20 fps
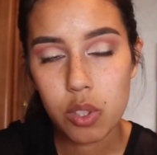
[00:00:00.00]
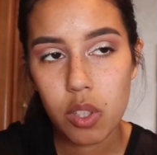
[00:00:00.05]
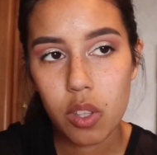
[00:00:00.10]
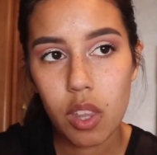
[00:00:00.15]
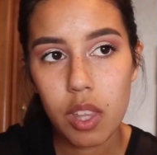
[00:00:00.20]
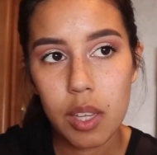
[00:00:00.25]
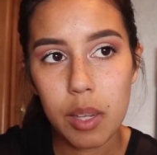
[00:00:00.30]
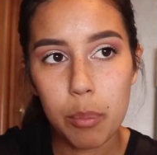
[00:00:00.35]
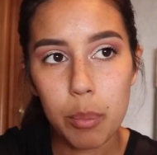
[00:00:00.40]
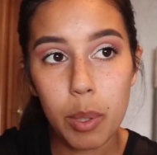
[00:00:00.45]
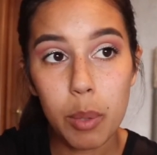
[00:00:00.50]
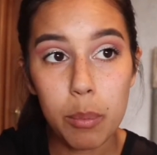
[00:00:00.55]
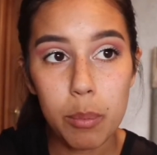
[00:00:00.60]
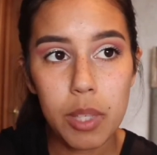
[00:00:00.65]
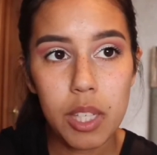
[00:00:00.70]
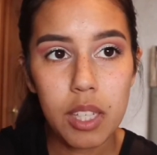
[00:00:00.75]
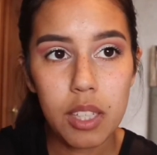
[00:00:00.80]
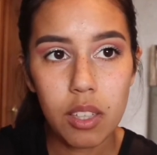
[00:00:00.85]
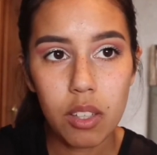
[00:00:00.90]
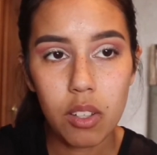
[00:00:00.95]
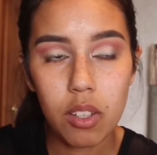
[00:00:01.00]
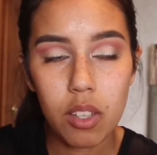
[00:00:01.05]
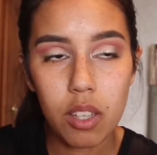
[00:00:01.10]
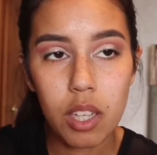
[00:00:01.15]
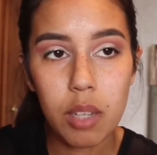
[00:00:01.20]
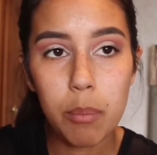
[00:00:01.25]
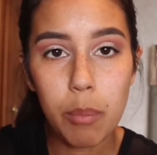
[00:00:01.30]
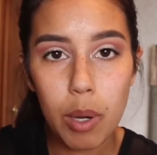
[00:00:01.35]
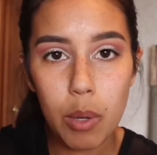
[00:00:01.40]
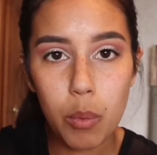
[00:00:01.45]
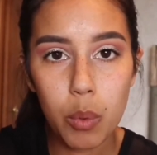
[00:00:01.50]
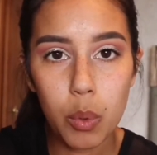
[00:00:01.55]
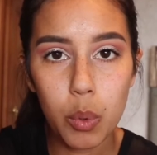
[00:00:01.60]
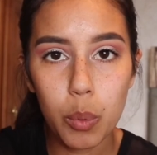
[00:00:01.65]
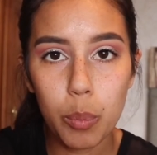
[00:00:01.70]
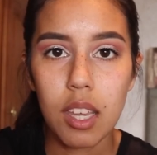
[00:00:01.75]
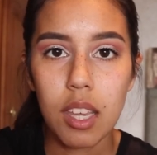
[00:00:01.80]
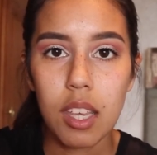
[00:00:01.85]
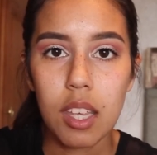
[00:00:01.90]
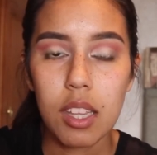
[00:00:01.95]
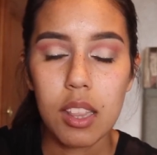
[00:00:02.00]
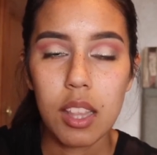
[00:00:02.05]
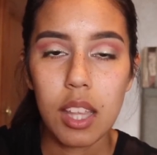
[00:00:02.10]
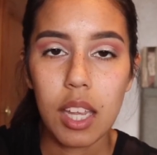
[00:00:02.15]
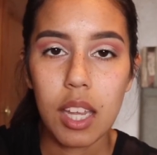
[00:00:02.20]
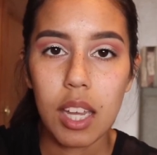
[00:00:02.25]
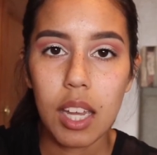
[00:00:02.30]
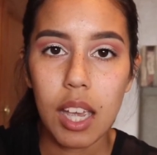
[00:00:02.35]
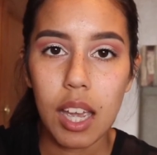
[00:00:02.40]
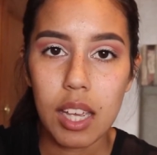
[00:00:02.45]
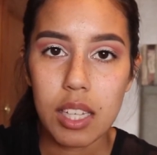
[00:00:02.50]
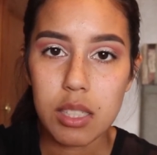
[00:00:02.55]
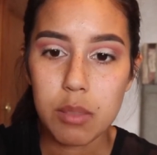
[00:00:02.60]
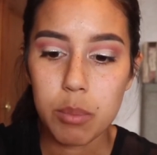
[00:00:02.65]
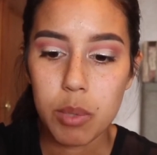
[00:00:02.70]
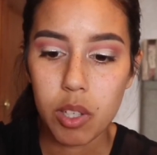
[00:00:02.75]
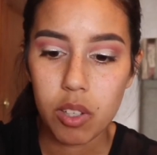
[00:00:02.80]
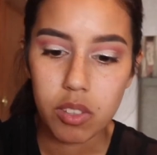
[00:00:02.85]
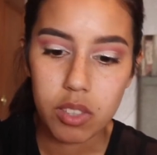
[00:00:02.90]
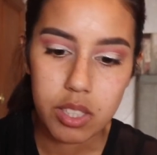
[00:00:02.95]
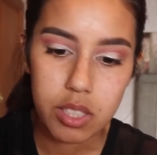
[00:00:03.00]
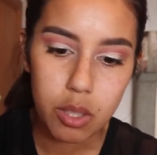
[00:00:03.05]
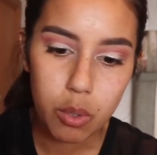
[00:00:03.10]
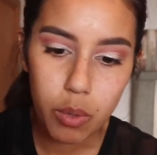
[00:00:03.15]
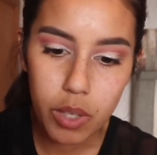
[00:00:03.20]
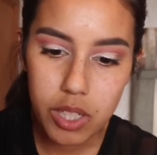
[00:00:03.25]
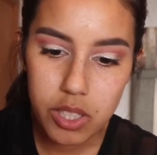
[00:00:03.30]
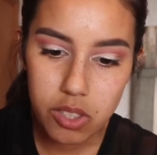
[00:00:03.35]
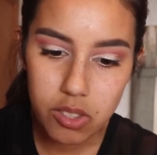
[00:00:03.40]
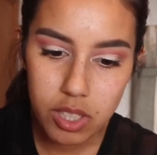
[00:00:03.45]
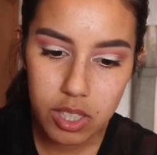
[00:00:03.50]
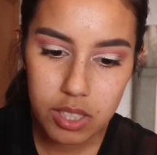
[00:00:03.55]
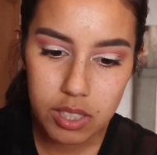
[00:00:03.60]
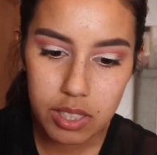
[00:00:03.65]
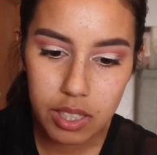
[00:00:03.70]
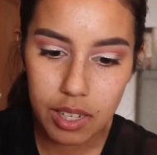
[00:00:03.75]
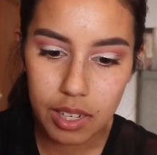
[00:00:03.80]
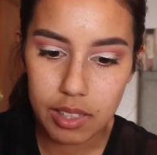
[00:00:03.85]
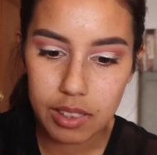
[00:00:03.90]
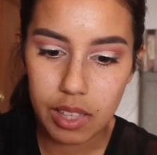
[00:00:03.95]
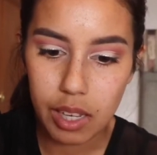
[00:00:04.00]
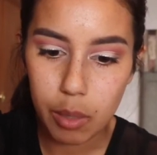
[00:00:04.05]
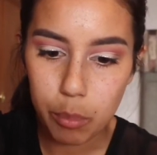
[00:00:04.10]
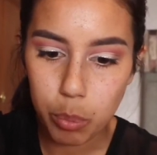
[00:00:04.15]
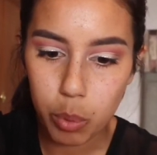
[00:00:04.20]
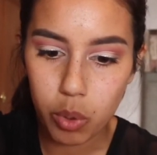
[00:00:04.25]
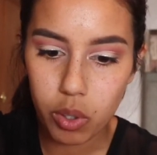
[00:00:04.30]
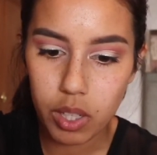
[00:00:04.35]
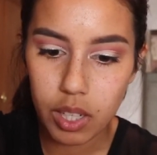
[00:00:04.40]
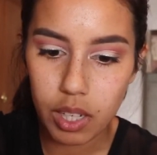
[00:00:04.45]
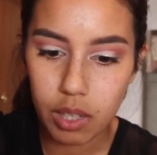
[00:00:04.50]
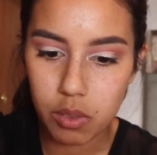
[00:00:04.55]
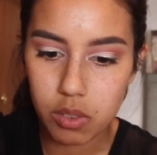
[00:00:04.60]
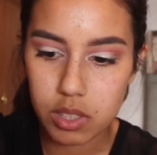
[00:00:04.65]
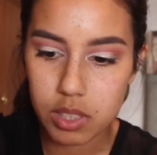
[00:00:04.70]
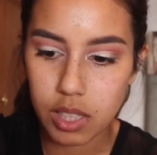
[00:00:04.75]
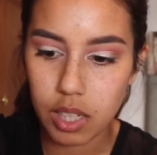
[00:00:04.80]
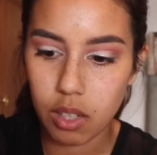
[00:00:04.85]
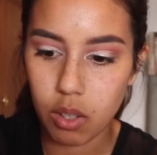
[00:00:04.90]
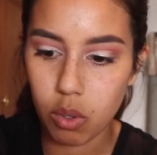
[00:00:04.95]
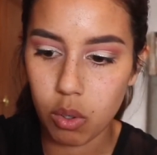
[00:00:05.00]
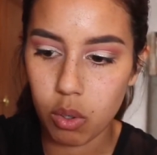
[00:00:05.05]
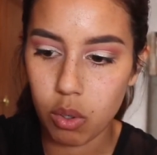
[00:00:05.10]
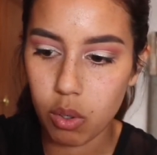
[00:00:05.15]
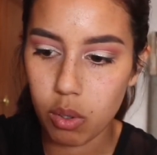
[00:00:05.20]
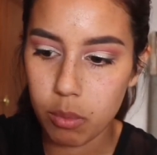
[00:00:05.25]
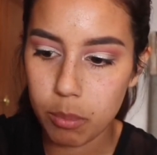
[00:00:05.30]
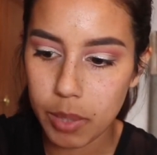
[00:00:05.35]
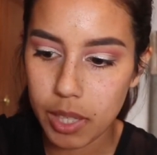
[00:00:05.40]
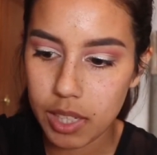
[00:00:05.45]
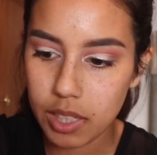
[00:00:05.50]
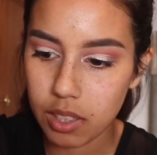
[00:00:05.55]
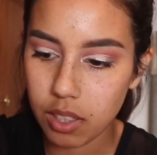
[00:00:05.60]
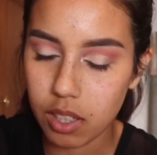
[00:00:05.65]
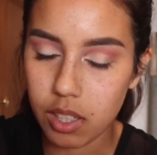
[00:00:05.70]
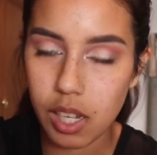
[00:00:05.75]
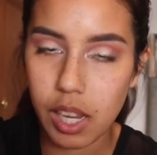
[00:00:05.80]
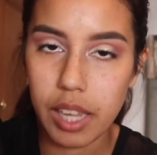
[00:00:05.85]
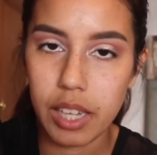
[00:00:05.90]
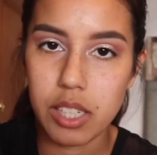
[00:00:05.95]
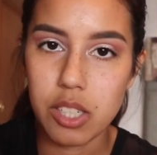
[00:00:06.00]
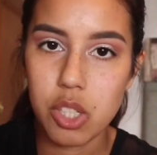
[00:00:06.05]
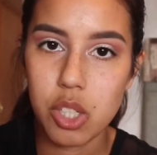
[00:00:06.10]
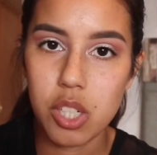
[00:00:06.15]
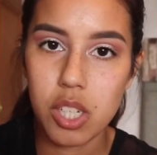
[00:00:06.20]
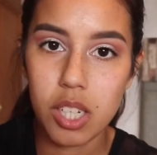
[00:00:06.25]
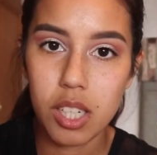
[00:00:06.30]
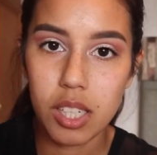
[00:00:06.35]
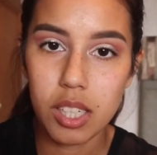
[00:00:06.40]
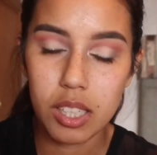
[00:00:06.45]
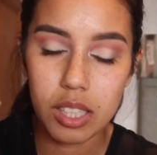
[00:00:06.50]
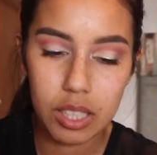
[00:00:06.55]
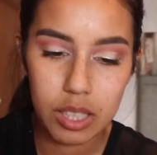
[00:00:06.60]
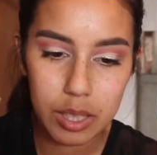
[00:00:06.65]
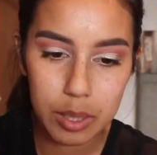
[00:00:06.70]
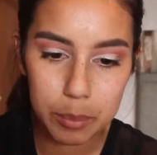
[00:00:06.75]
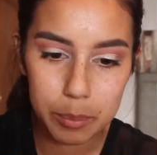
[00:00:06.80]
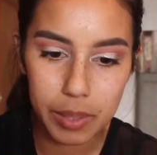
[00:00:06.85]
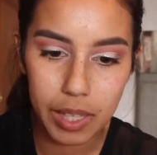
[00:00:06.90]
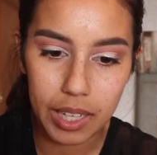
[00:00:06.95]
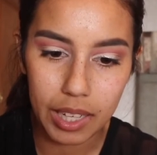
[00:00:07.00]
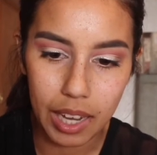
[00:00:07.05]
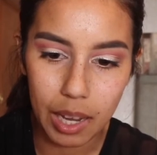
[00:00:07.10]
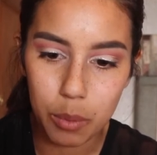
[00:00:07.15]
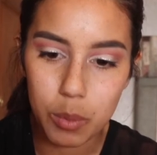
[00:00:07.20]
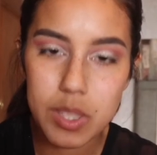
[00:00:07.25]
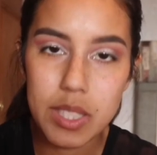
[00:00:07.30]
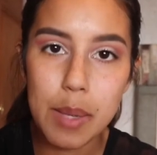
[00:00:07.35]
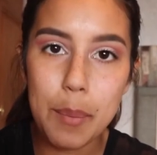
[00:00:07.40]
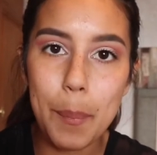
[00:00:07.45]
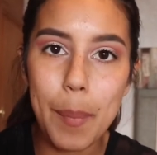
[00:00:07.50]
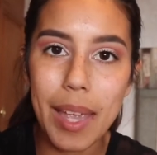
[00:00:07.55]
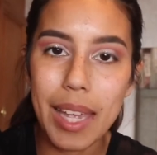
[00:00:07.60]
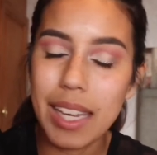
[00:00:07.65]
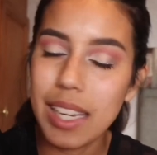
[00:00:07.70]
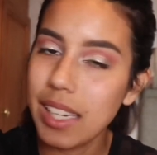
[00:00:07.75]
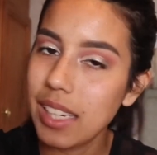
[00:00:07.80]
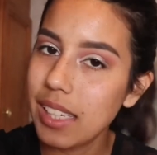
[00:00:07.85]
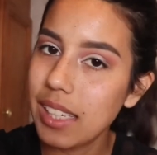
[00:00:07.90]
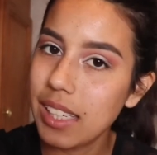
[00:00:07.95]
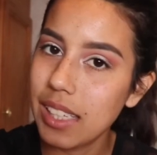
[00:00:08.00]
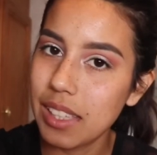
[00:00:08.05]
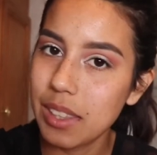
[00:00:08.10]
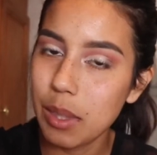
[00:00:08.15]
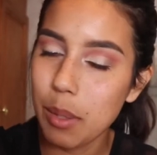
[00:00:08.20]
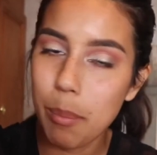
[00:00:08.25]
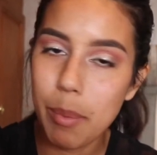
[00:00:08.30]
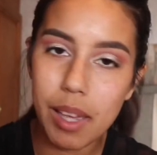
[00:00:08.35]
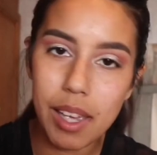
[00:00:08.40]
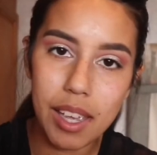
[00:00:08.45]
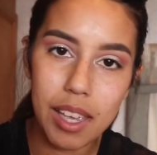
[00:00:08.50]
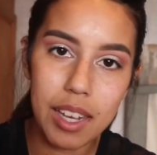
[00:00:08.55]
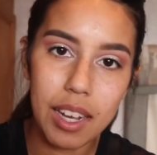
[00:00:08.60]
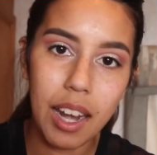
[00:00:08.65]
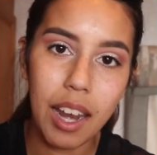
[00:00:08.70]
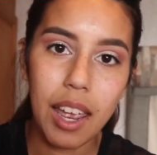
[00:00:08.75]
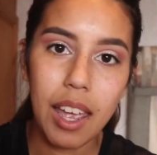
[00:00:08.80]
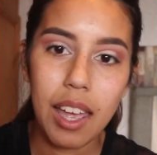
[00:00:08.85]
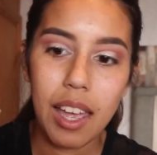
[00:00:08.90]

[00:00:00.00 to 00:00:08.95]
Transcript: So they put me in my room. They asked me all these questions, and at that point I was like, oh my god, like shut up. Like I was in pain in the bed.